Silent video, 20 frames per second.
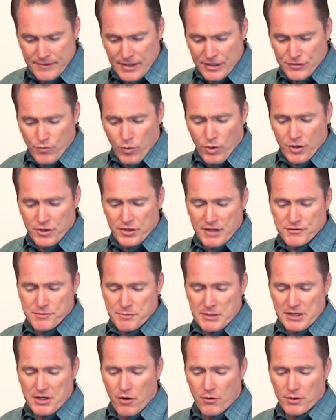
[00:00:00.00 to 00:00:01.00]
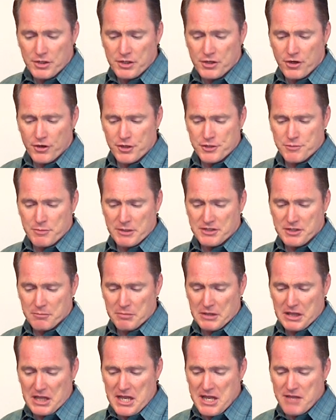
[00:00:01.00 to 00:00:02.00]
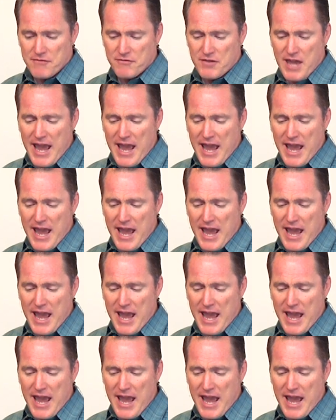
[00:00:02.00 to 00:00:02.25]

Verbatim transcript: His word gives me no encouragement to believe.